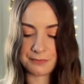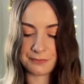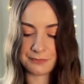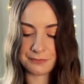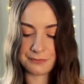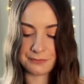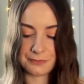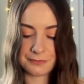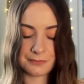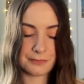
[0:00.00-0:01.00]

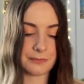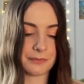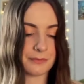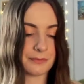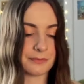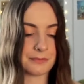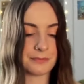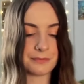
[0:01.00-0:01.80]
(silence)